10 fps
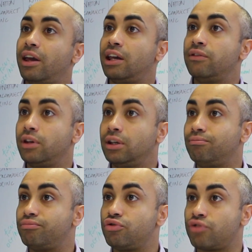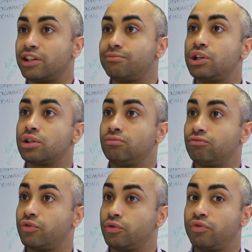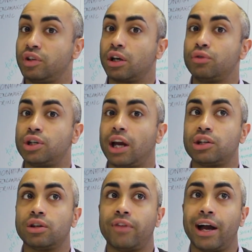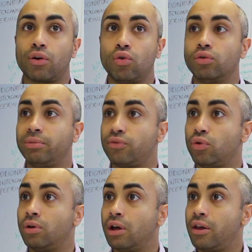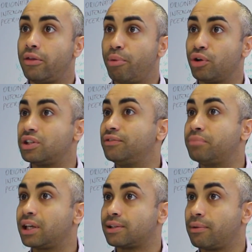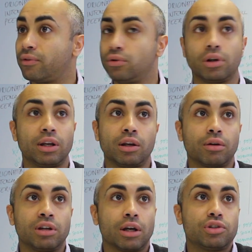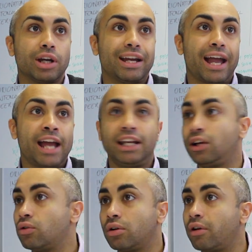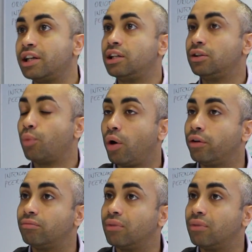in the transmission for negotiation of that call before the person even picks up the phone. You can negotiate any caller ID you want.